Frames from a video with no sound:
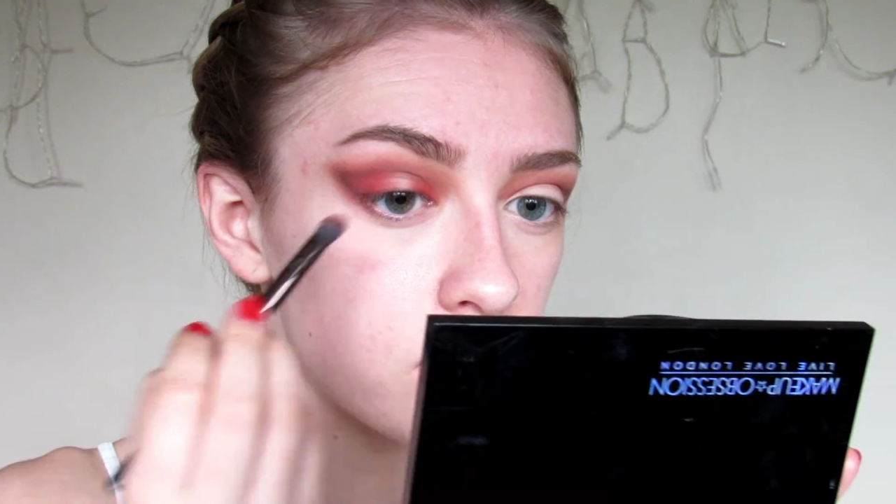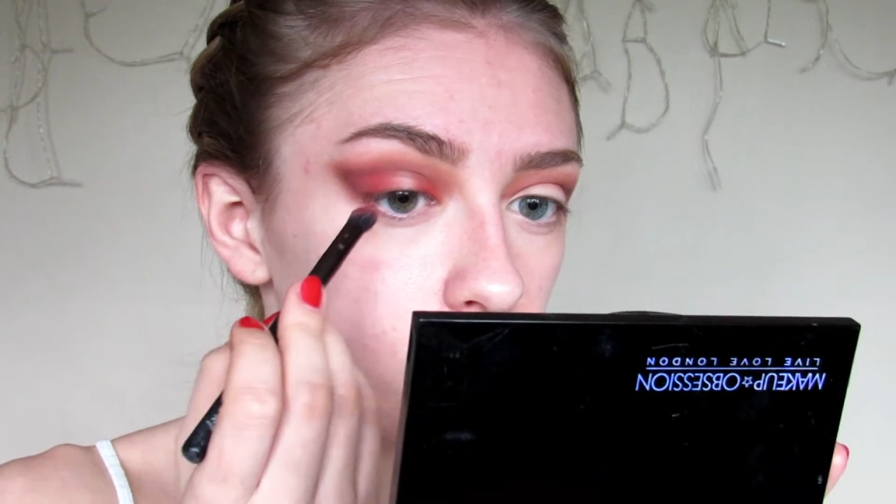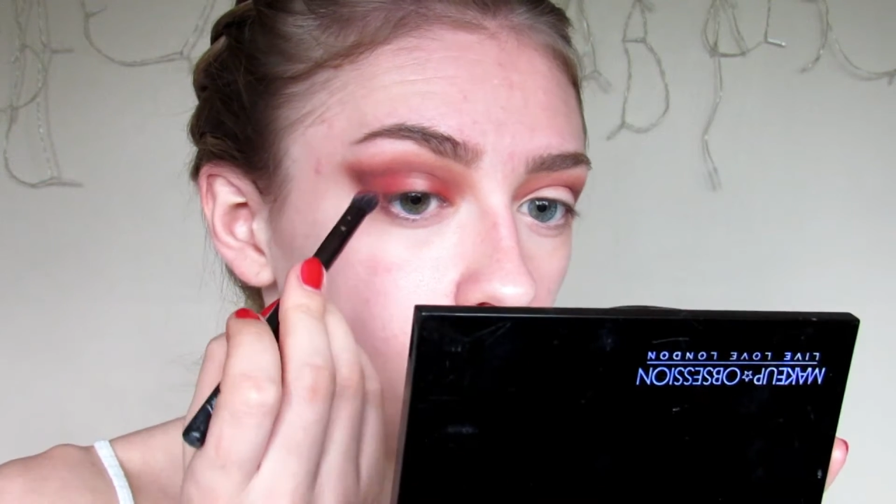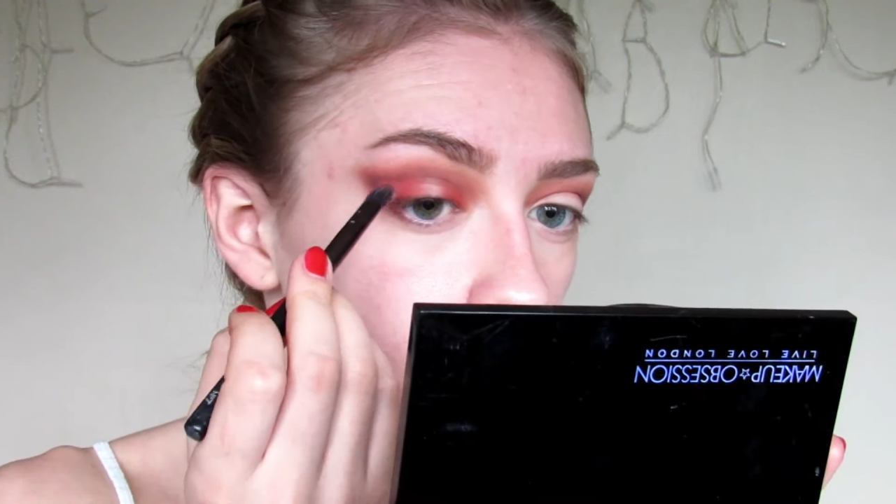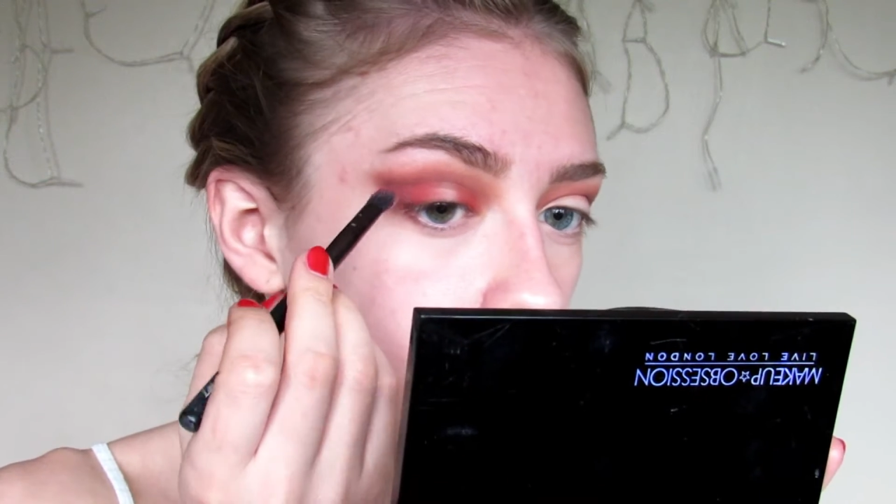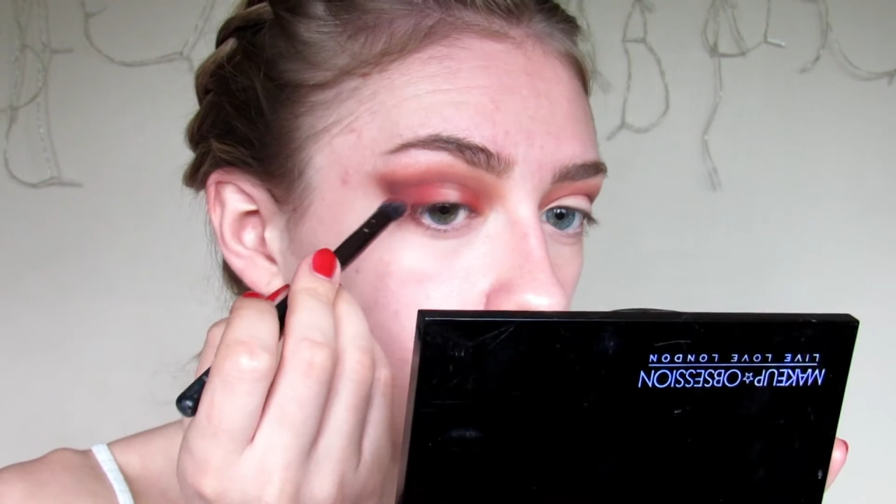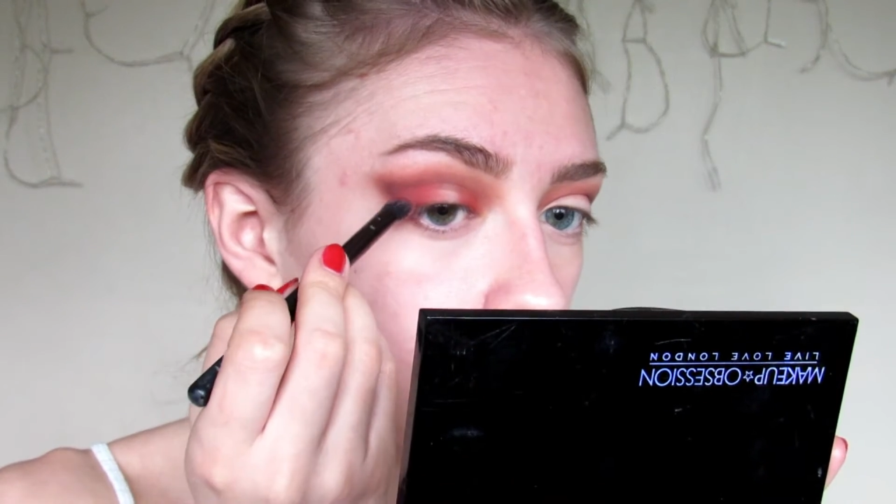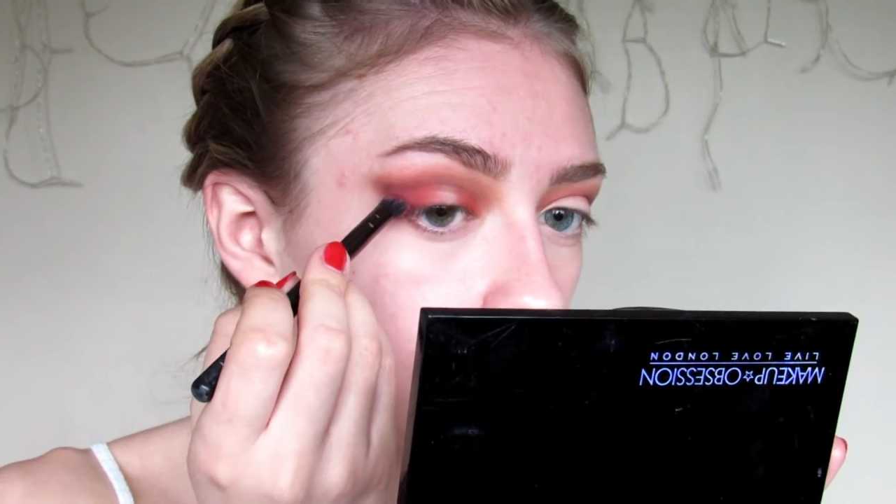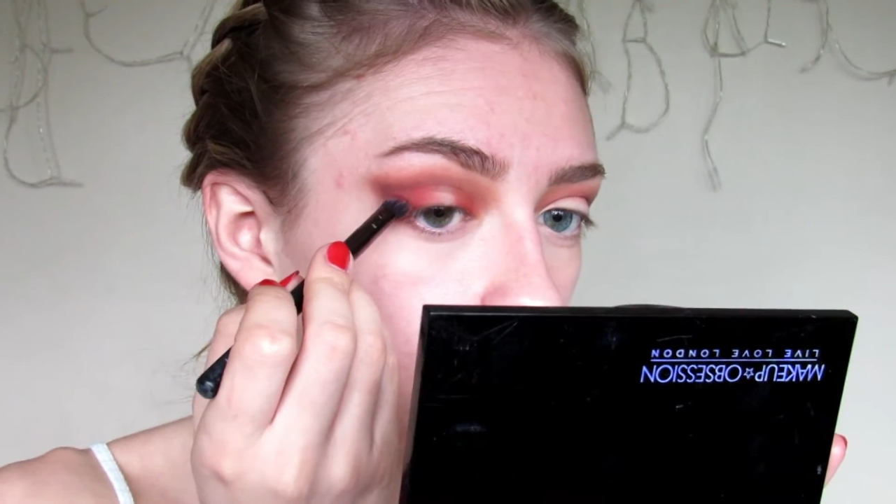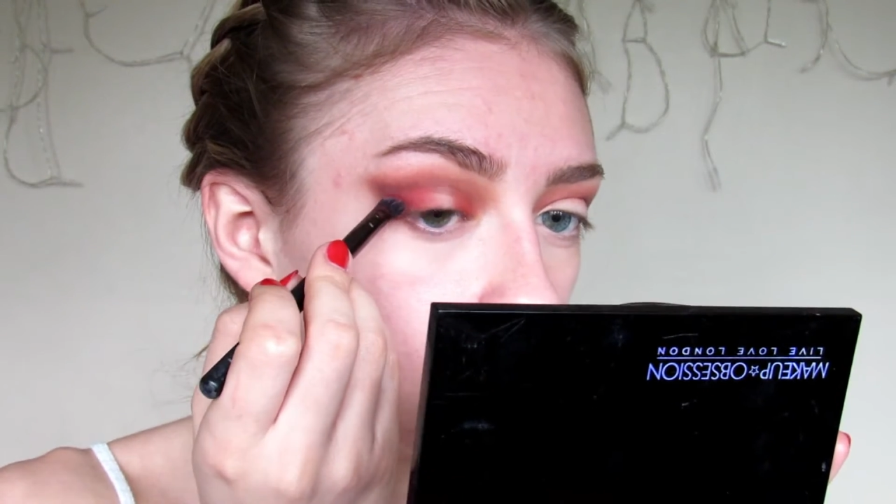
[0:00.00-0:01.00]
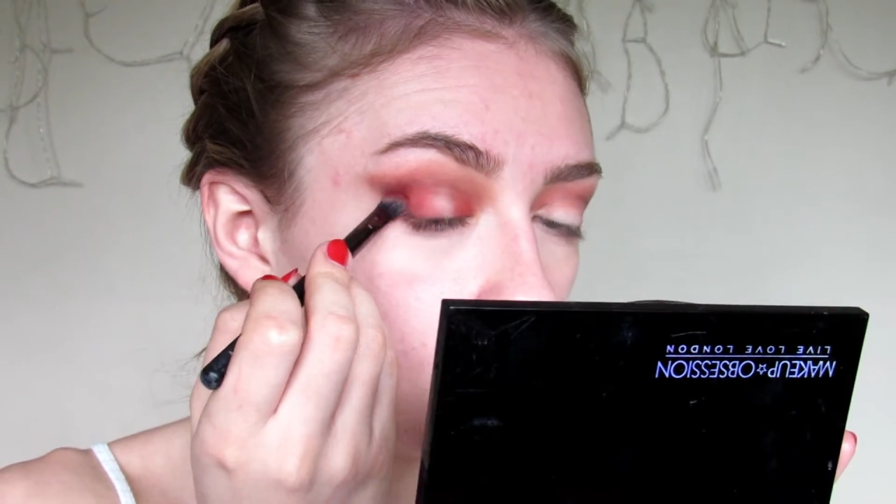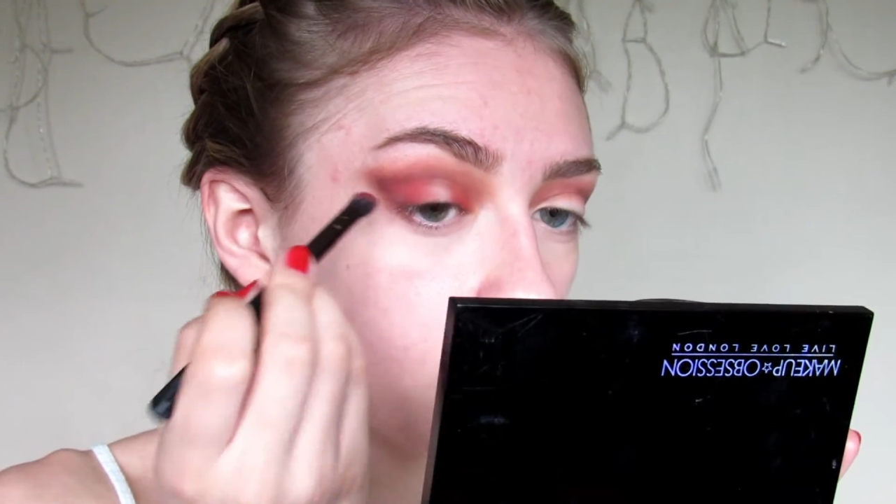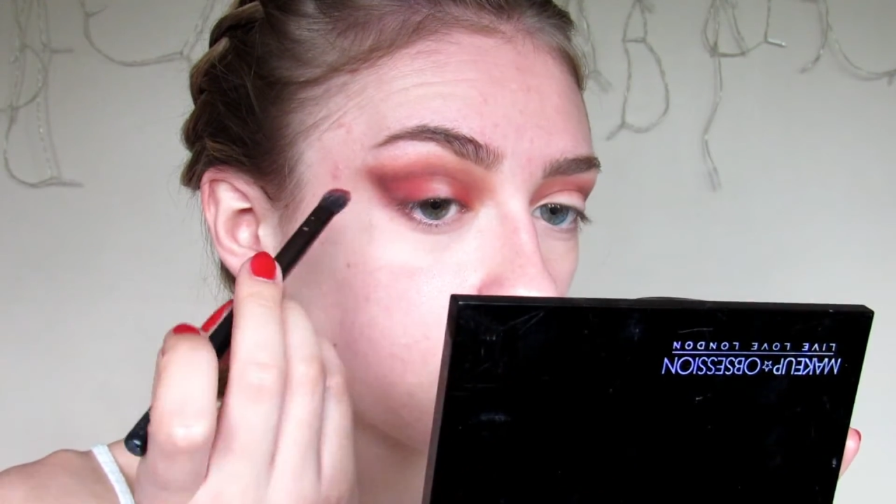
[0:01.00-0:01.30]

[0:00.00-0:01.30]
that we have going on here.